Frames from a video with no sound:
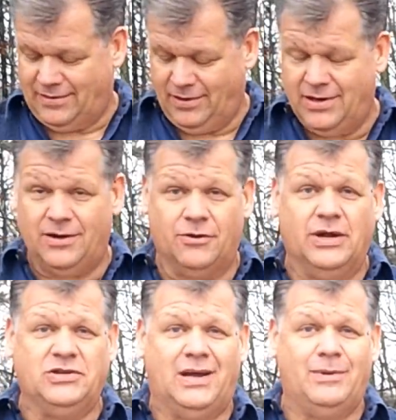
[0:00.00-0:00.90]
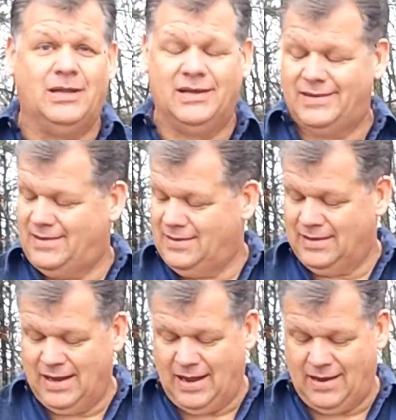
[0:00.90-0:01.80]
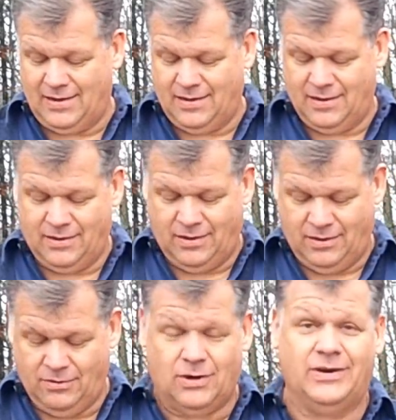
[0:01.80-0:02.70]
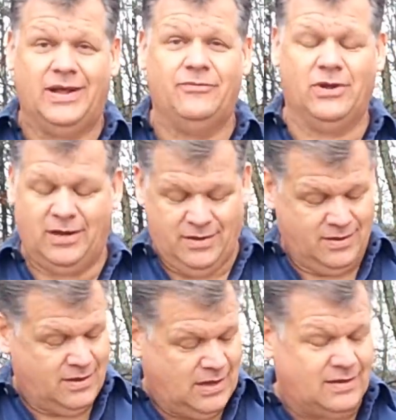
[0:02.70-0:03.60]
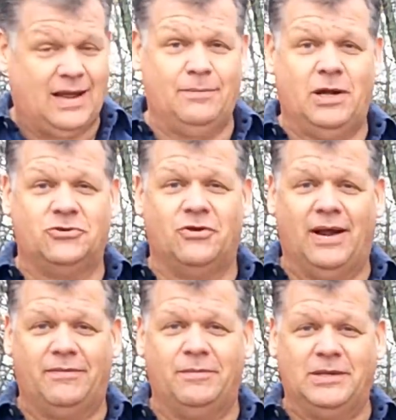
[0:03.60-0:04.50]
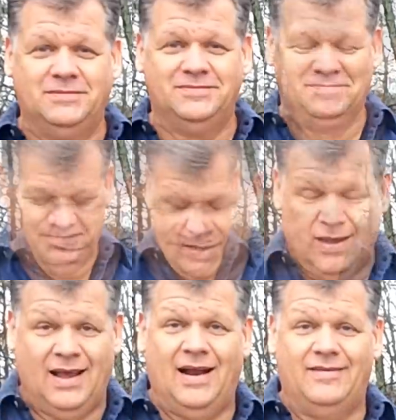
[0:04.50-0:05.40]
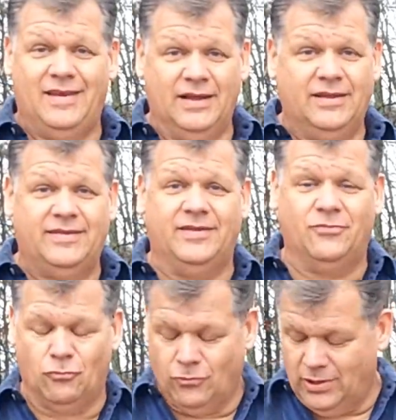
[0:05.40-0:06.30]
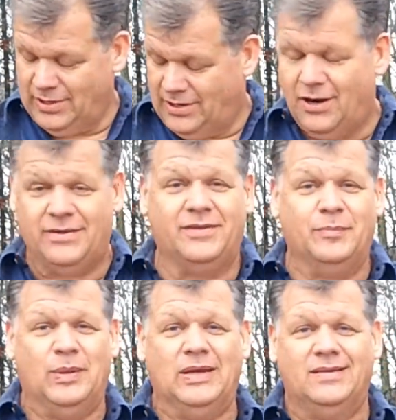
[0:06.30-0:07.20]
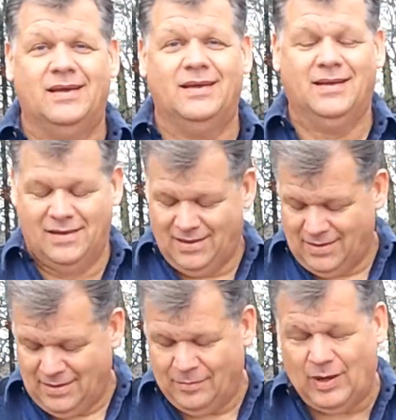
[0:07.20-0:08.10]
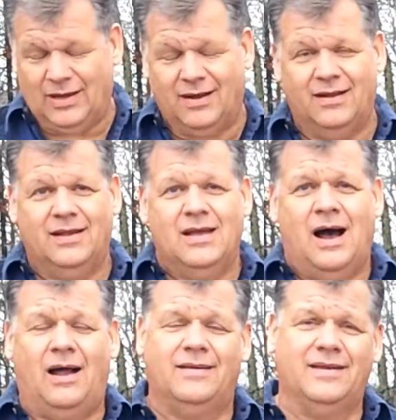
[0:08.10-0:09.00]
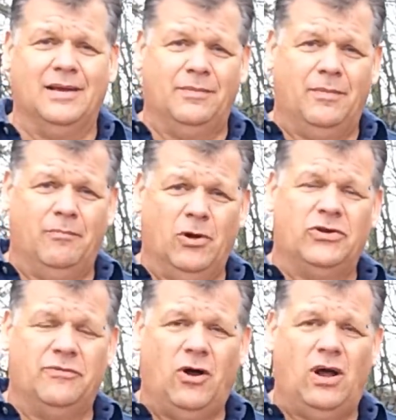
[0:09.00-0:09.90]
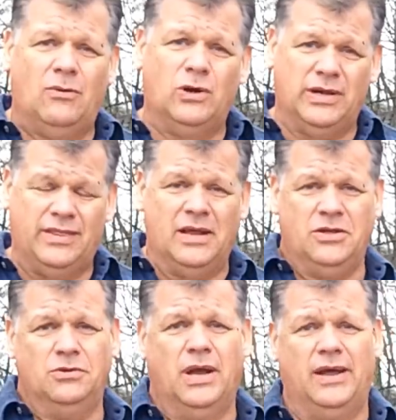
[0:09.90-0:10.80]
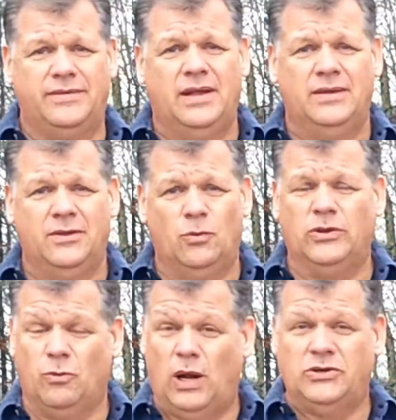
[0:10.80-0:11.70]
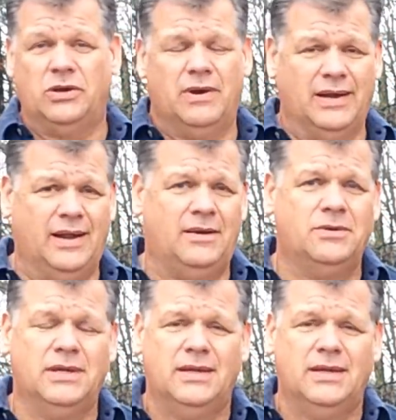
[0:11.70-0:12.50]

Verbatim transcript: You did a great job on this, and you are definitely a top-notch craftsman. And I'd say this is really an awesome piece, but honestly, most of all, I wanted to thank you guys, the ones watching right now.